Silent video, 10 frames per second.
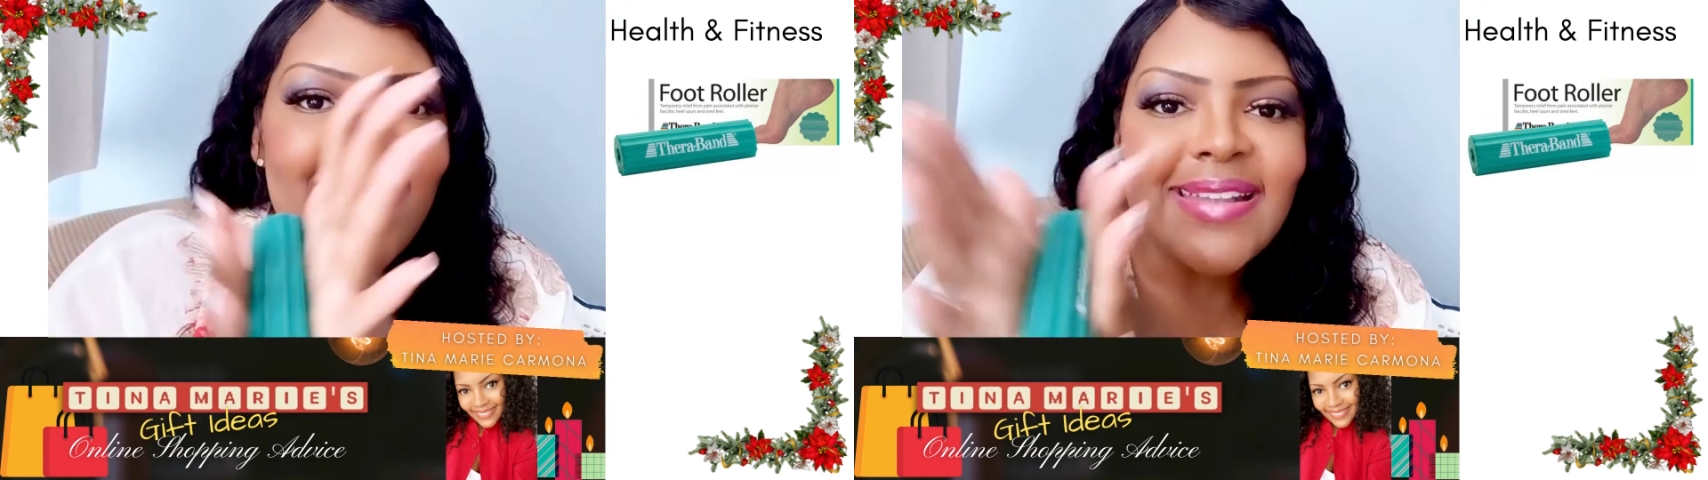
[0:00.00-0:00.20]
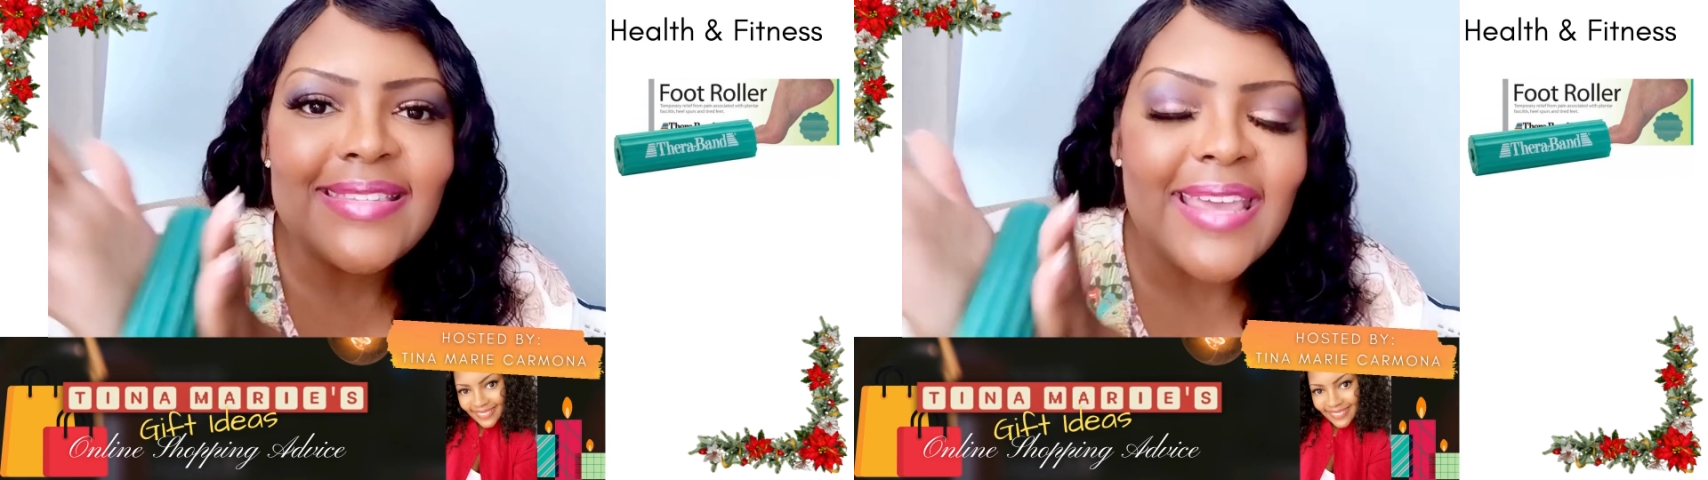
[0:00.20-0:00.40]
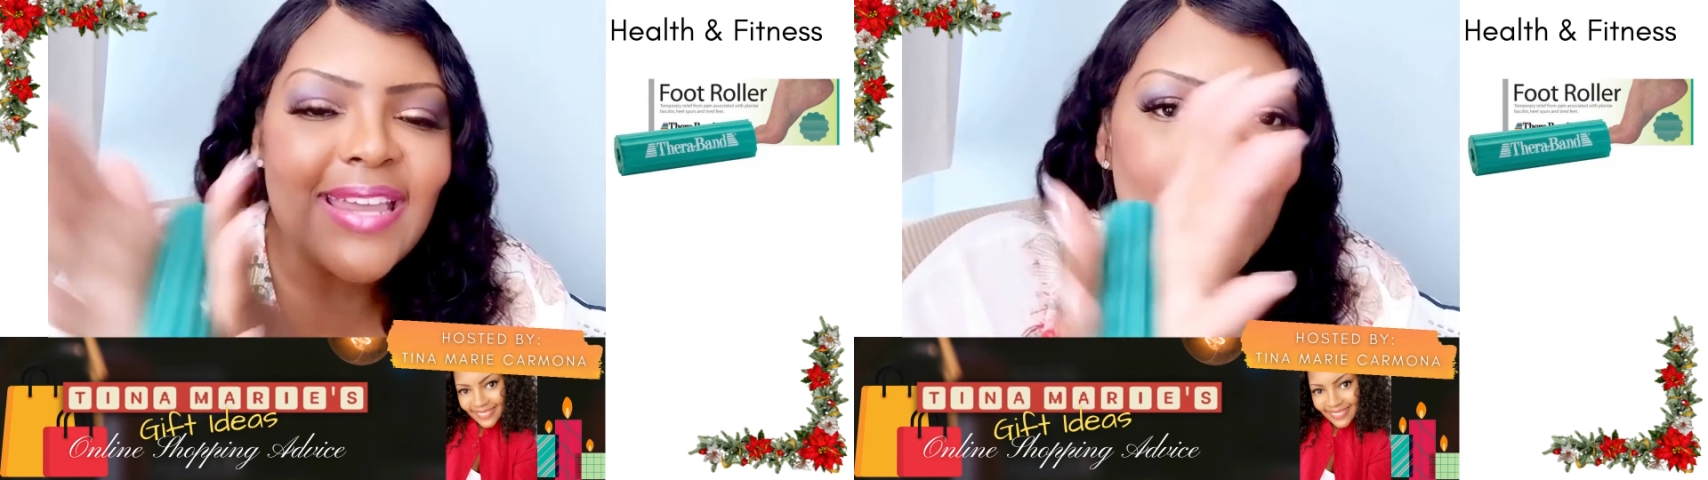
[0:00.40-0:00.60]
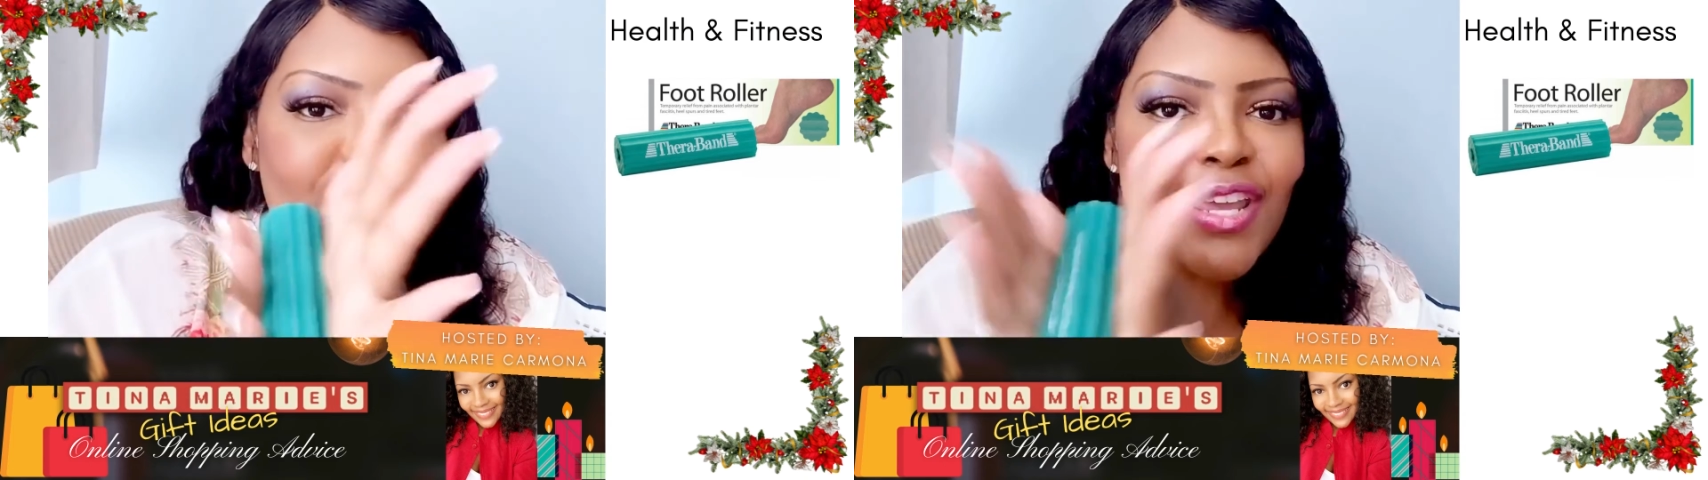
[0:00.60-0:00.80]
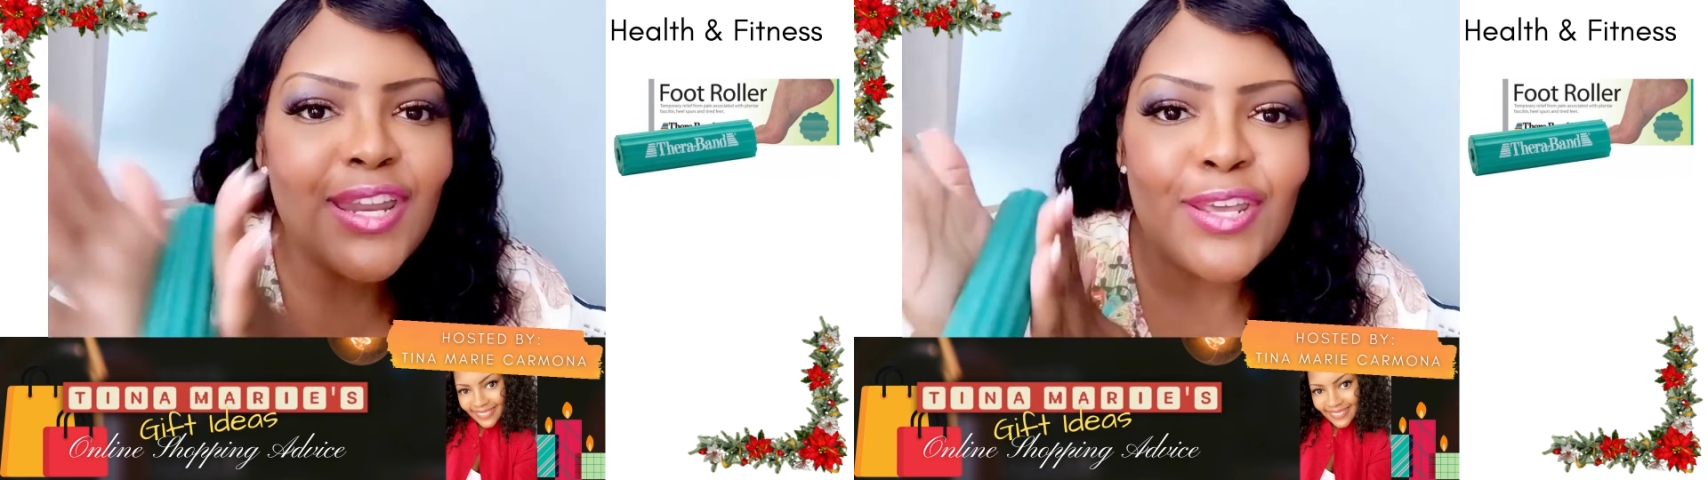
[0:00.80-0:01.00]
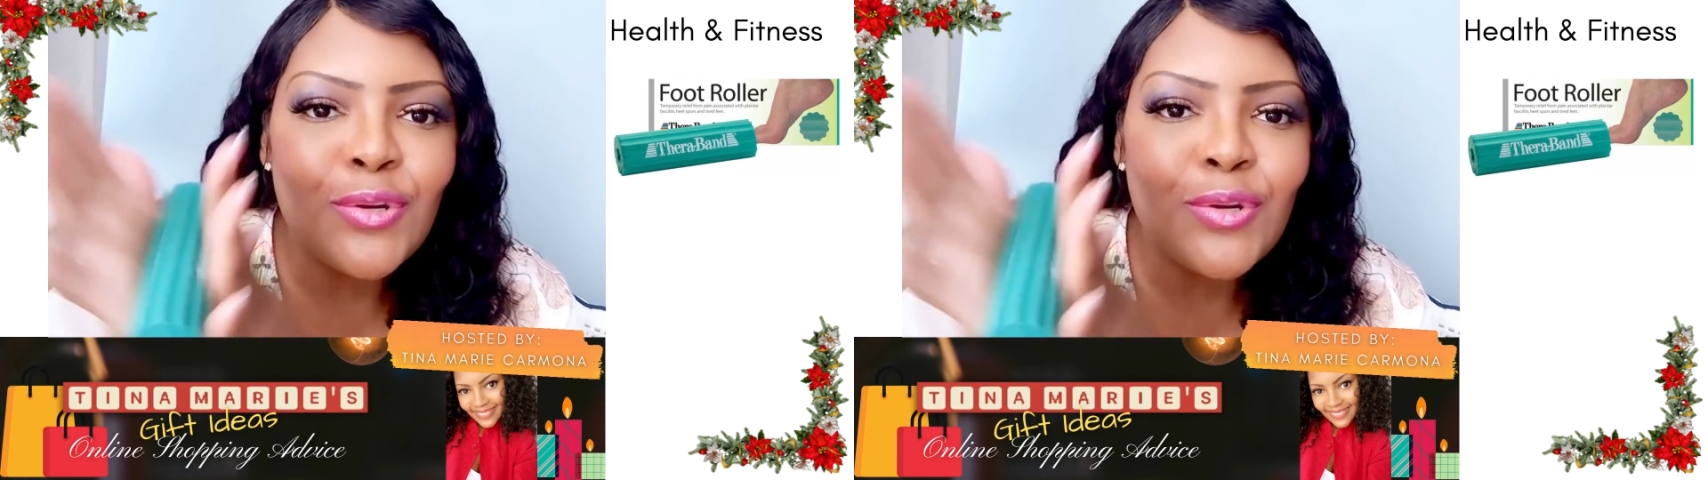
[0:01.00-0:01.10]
that tension.